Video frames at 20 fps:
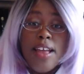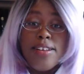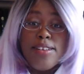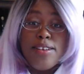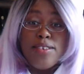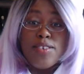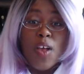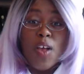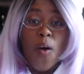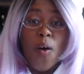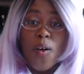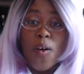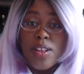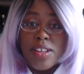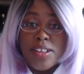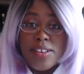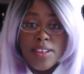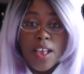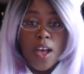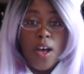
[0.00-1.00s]
there's all
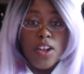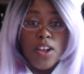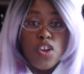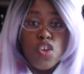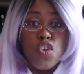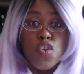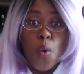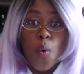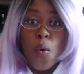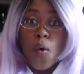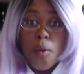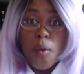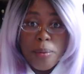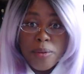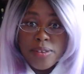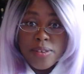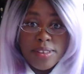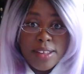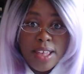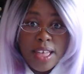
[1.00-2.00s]
this
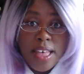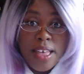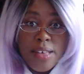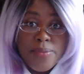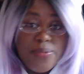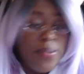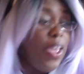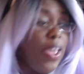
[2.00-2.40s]
adorable stuff,